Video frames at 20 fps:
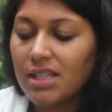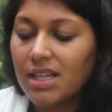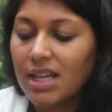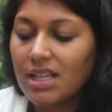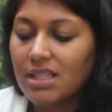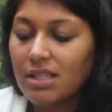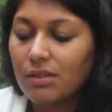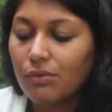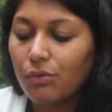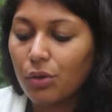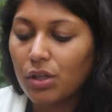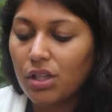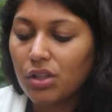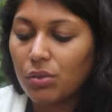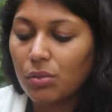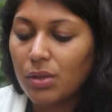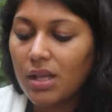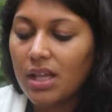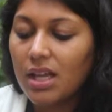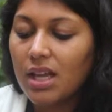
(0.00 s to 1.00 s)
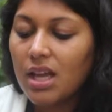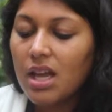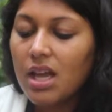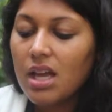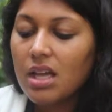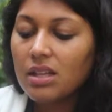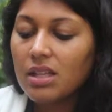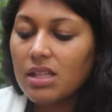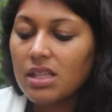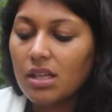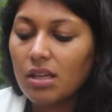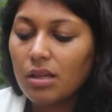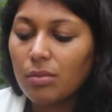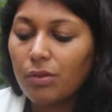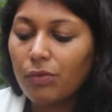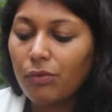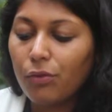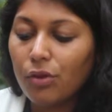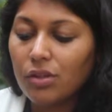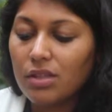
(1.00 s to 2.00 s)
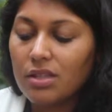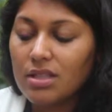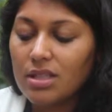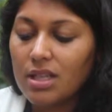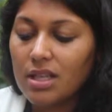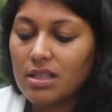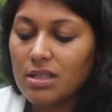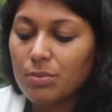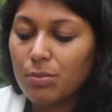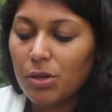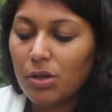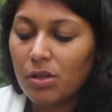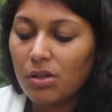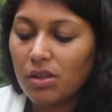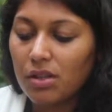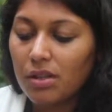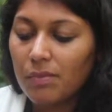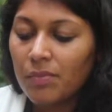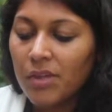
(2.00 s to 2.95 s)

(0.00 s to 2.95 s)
in 1843, the year before their son's birth.